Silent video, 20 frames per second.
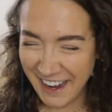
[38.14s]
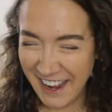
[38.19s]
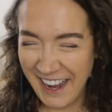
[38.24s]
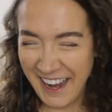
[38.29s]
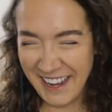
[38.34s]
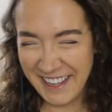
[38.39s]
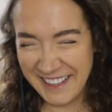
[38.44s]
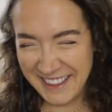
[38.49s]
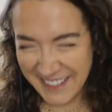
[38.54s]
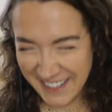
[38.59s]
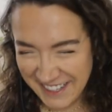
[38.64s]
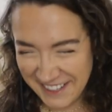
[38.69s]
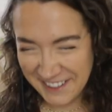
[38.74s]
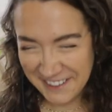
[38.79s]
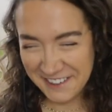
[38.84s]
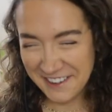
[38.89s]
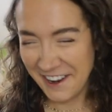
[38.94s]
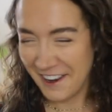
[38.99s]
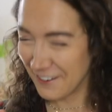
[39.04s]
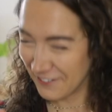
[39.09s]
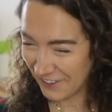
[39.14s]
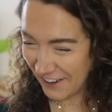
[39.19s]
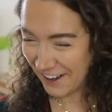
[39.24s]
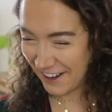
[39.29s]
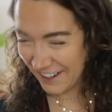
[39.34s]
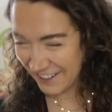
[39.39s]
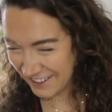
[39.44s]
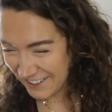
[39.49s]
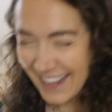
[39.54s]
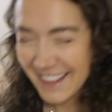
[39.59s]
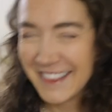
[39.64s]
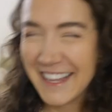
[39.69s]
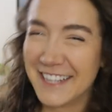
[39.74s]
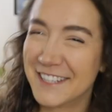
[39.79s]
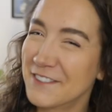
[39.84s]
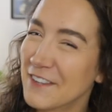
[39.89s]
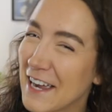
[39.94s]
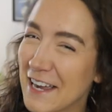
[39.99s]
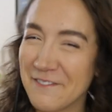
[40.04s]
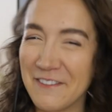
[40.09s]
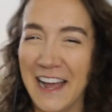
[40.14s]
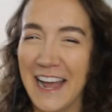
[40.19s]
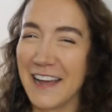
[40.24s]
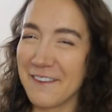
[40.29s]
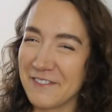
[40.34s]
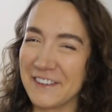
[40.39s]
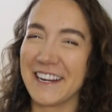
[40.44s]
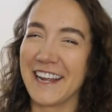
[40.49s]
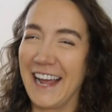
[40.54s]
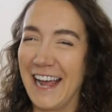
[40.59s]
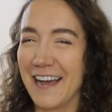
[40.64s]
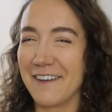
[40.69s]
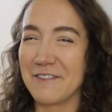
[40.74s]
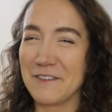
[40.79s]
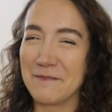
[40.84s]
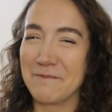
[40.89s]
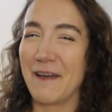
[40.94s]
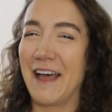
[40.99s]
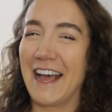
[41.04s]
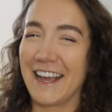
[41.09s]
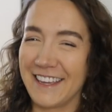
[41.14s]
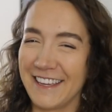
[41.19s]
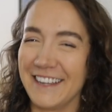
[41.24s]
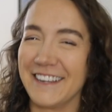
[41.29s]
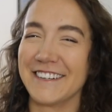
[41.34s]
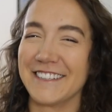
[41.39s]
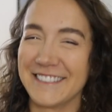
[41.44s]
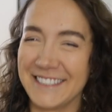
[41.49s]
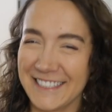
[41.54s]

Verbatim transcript: I think you're not wrong, and that's why I'm happy to have you back here